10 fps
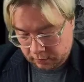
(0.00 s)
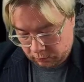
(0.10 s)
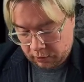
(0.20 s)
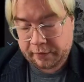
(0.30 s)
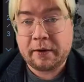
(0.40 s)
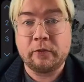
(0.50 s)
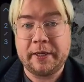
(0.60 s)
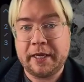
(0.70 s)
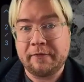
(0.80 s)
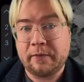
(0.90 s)
Well, that will be
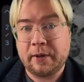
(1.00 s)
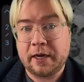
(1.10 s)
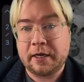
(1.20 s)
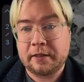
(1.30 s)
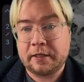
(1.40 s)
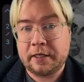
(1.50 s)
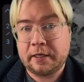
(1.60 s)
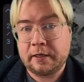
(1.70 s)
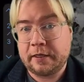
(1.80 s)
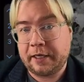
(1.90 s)
given by
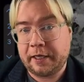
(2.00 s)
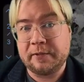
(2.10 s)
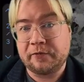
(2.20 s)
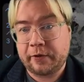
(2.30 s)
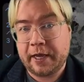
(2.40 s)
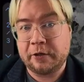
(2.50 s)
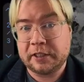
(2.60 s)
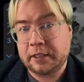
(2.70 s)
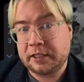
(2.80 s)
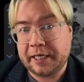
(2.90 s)
the Gibbs free
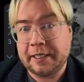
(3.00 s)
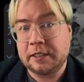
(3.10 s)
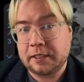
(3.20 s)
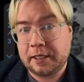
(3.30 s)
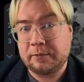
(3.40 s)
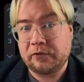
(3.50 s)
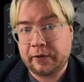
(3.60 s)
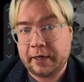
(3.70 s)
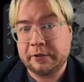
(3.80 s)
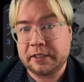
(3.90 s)
energy, the change in the Gibbs free
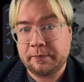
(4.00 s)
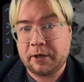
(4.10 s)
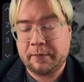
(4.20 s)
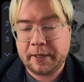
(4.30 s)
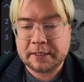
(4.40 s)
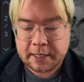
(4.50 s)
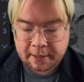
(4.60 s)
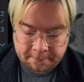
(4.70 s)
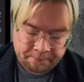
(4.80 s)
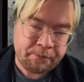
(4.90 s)
energy upon mixing,